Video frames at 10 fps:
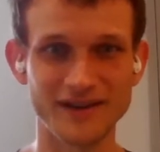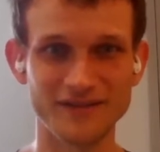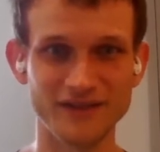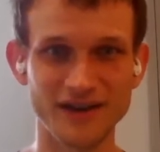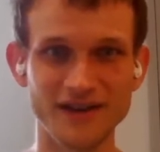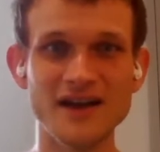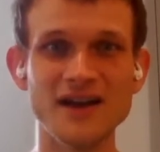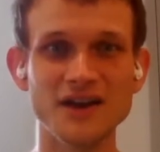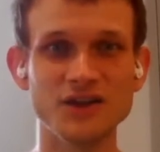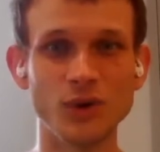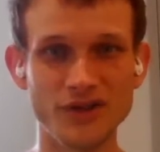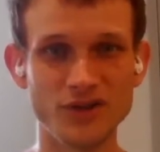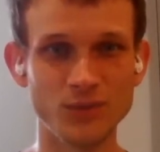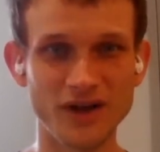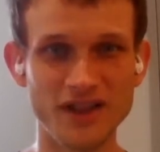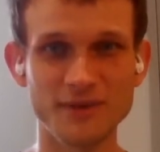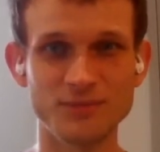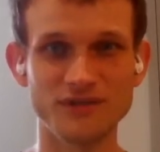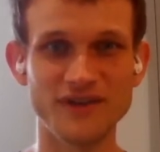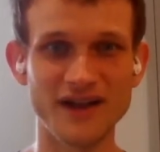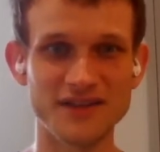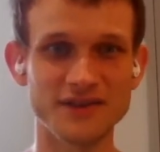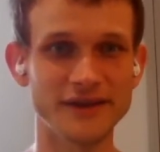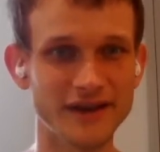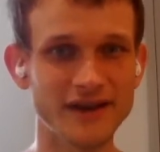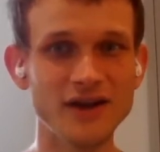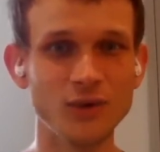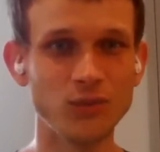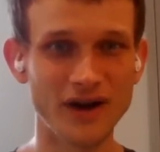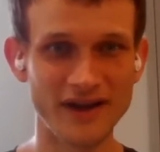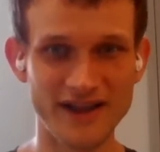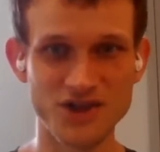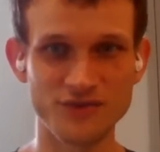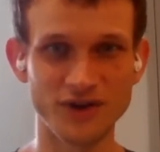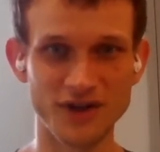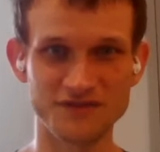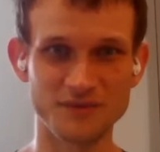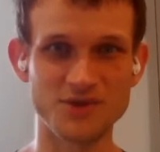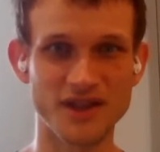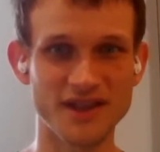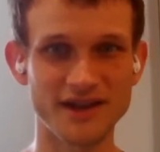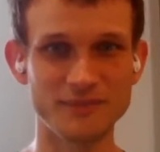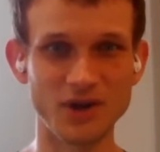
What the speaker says: Of like, you also want to prevent like one hedge fund from just,